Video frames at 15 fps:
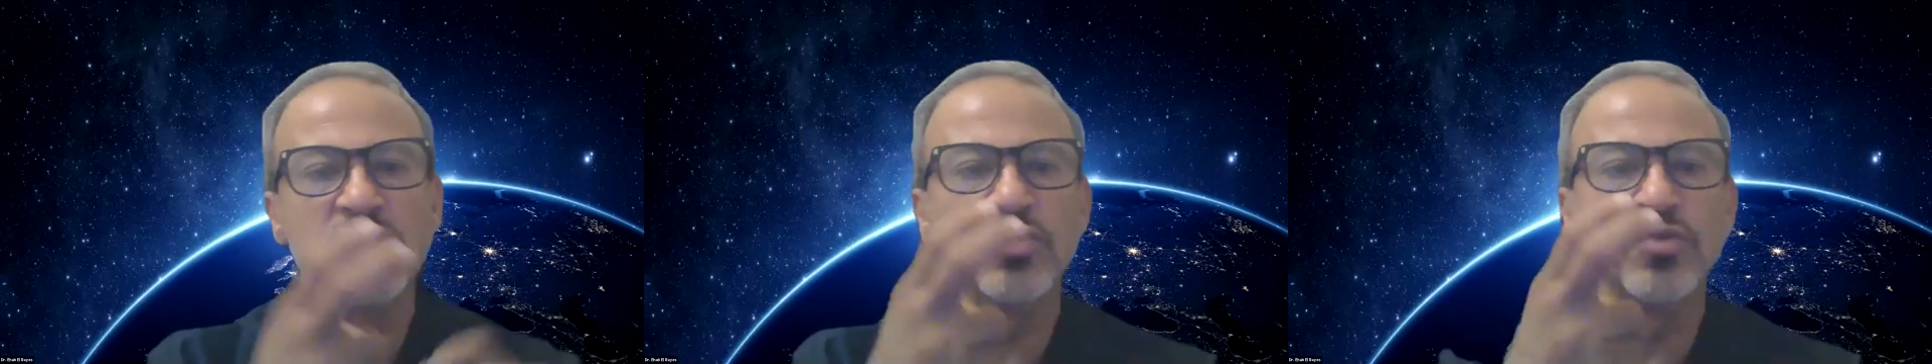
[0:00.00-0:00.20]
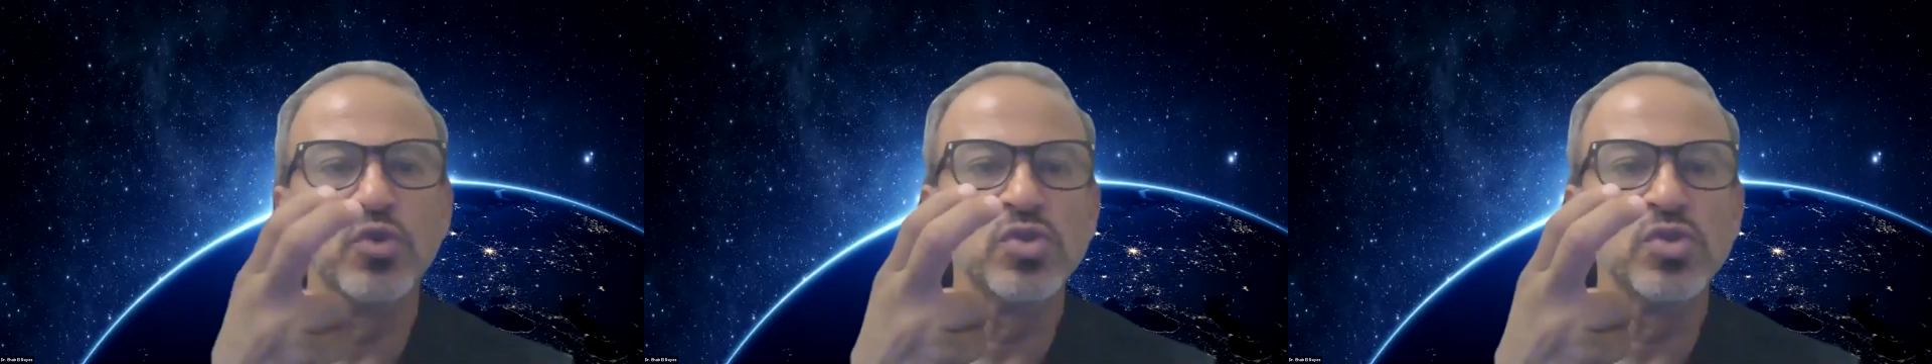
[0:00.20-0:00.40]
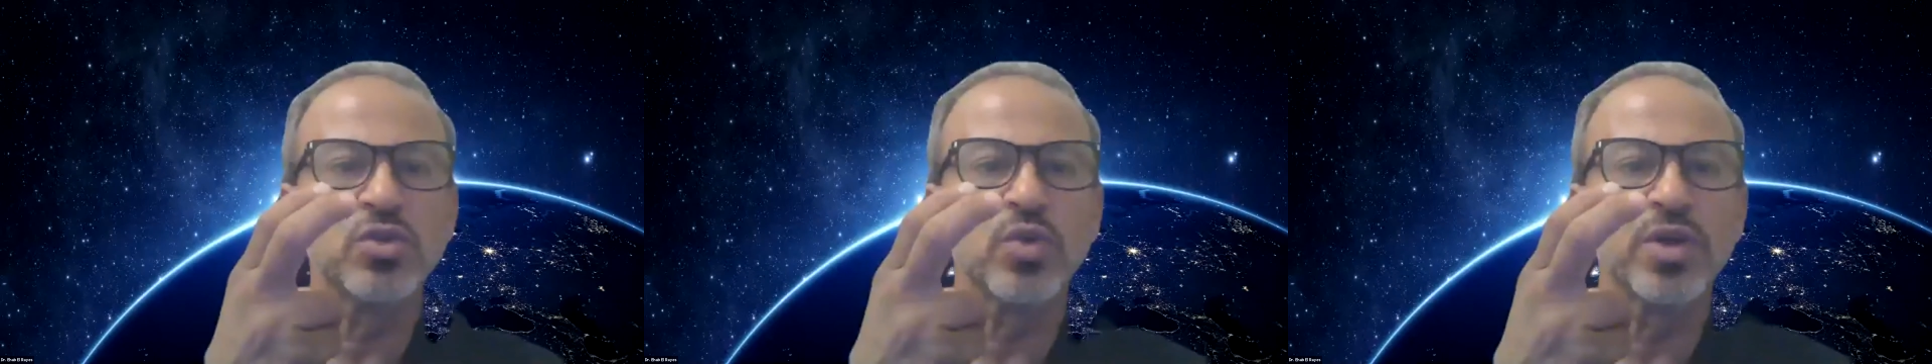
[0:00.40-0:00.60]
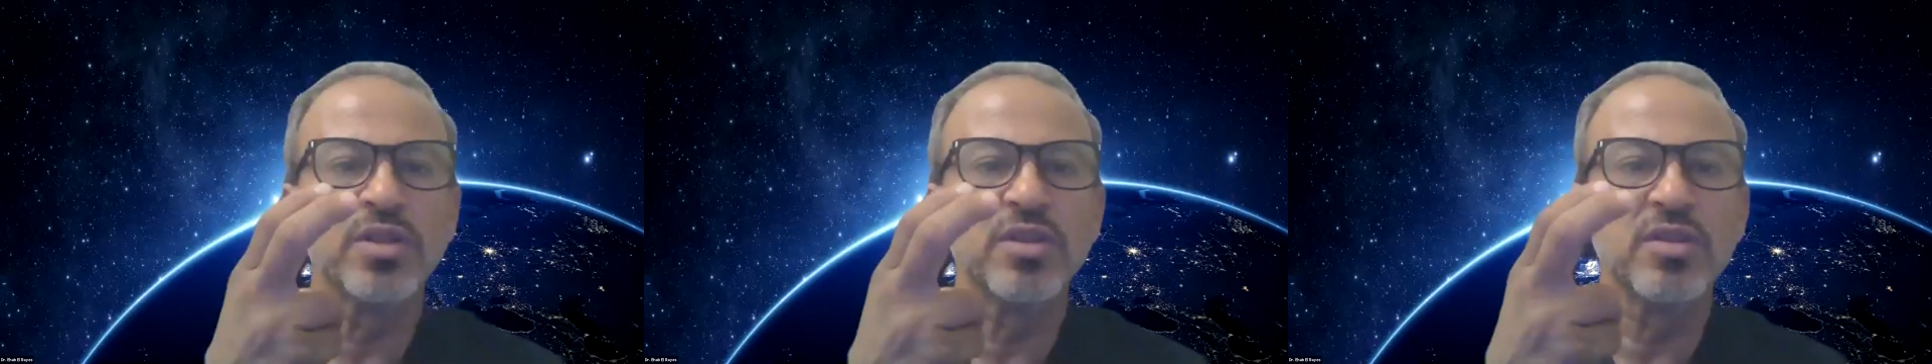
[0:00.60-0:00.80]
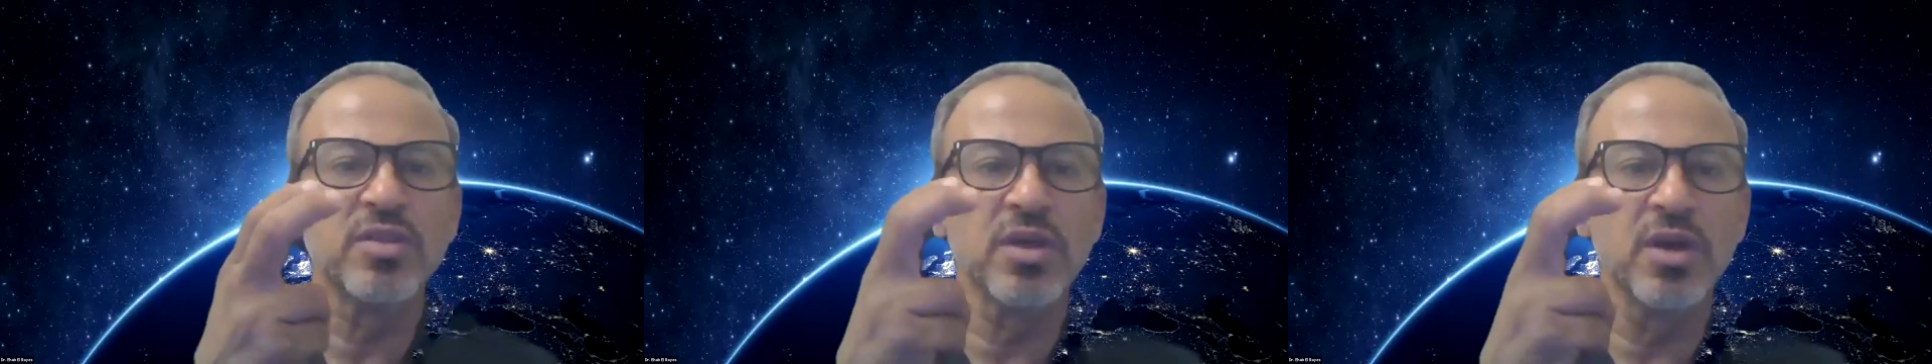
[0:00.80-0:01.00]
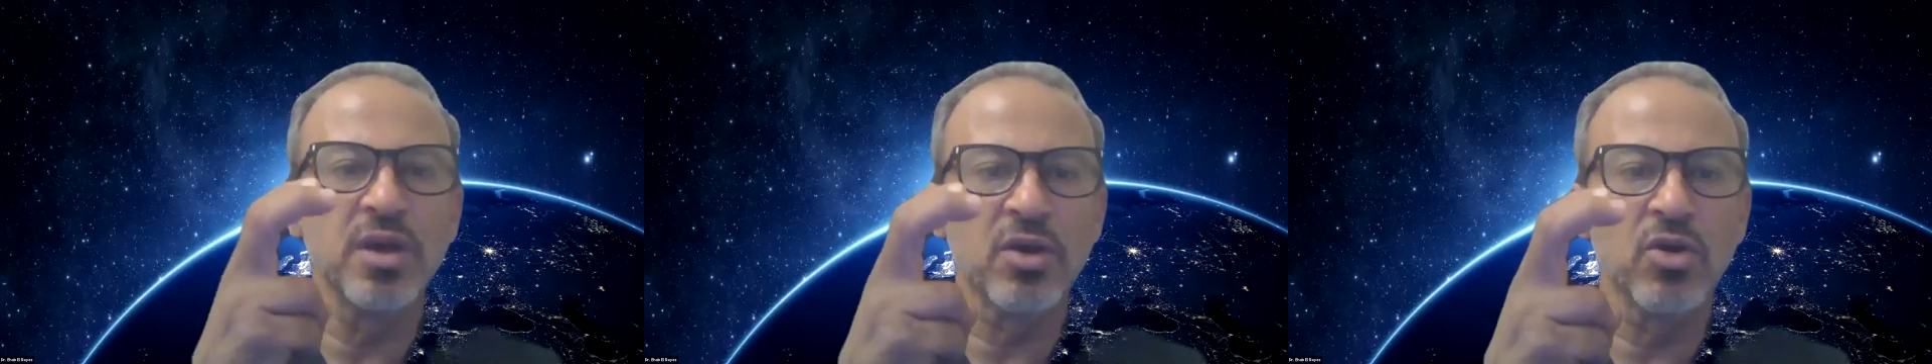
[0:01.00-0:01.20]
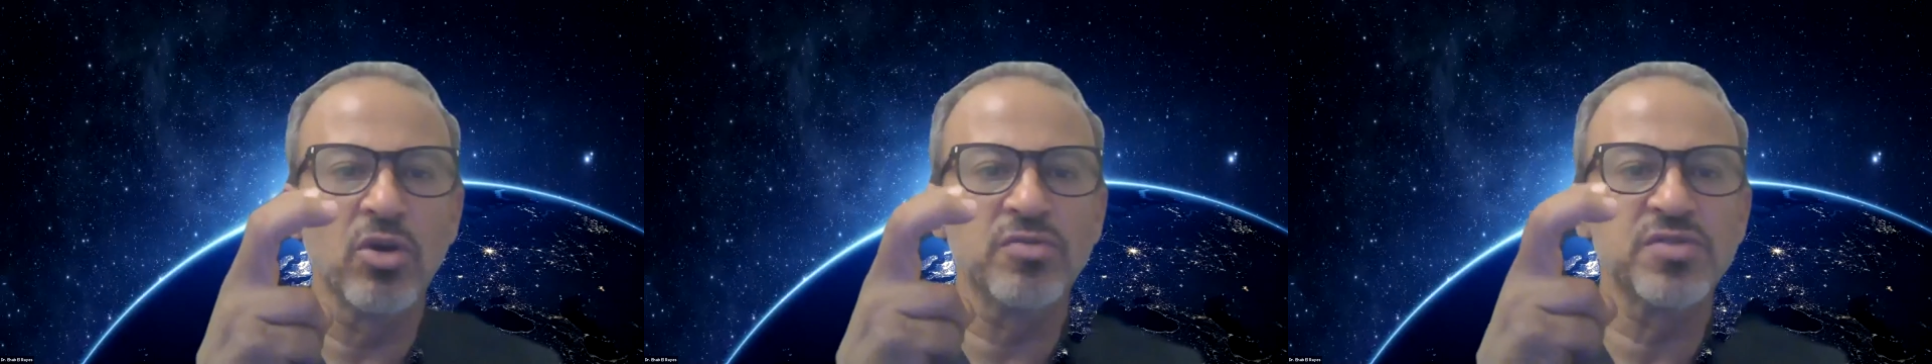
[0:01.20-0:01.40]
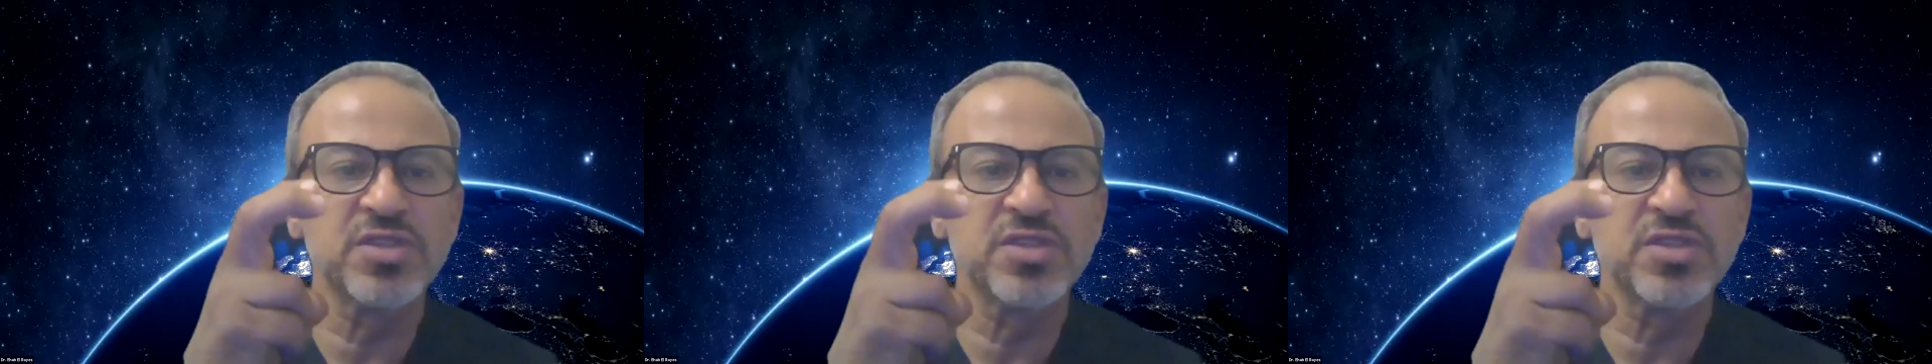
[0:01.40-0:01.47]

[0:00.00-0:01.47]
If you use a 20 curved,